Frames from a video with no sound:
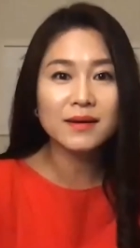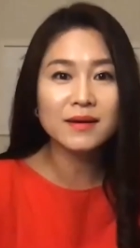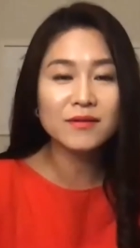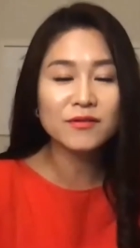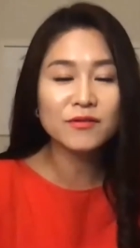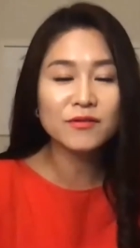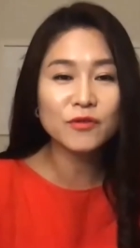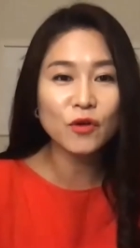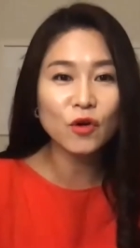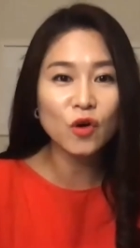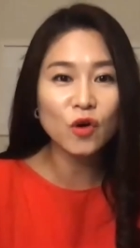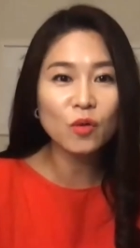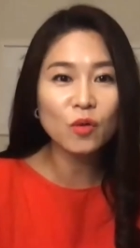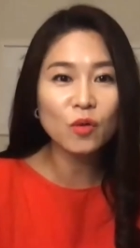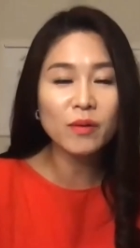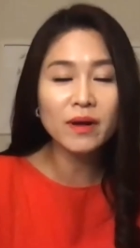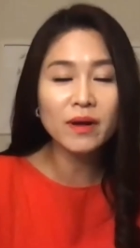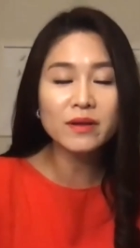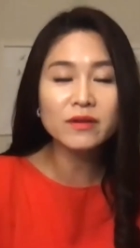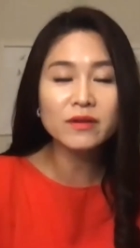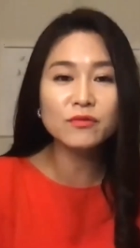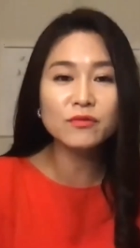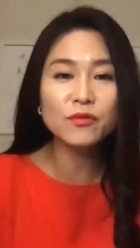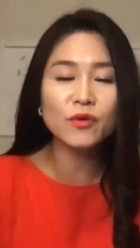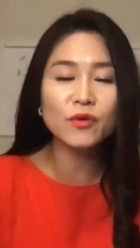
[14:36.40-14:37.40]
you so
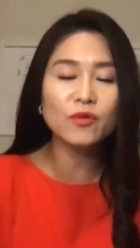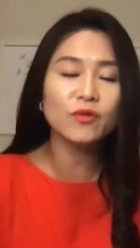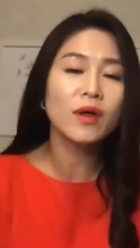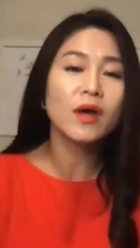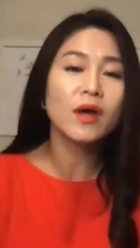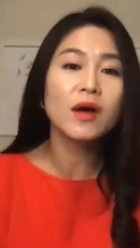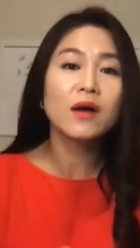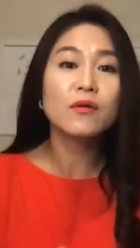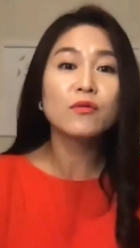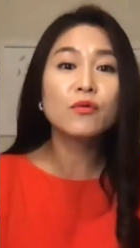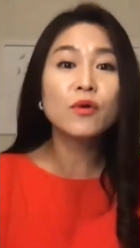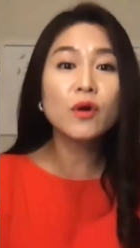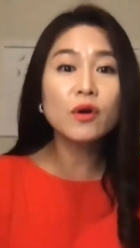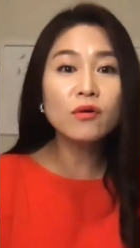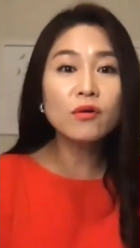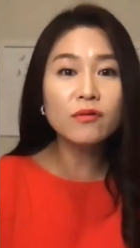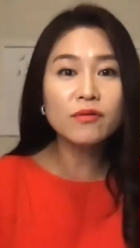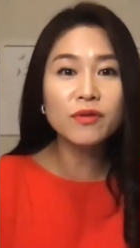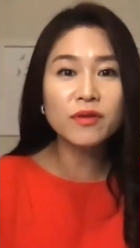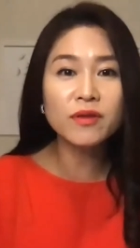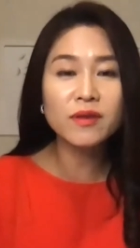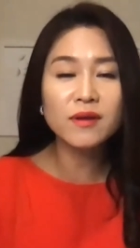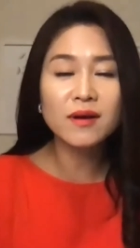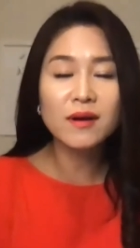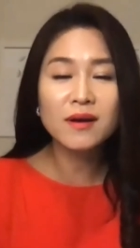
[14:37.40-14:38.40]
much,
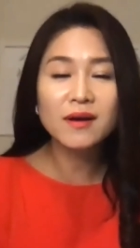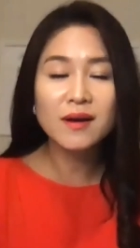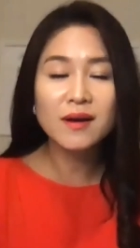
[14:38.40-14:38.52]
Ruth.